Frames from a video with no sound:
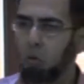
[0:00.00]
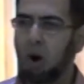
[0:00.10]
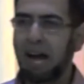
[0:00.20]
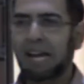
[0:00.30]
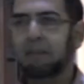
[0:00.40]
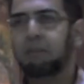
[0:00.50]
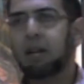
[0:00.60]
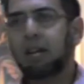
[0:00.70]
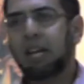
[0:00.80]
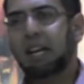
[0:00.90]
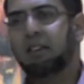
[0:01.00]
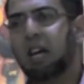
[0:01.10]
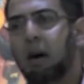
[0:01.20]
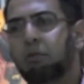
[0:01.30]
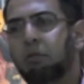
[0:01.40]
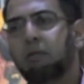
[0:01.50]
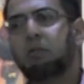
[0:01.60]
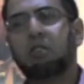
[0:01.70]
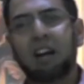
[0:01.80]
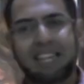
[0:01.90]
way in terms of
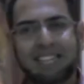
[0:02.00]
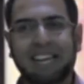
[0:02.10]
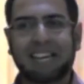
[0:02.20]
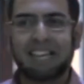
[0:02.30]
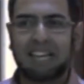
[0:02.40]
creating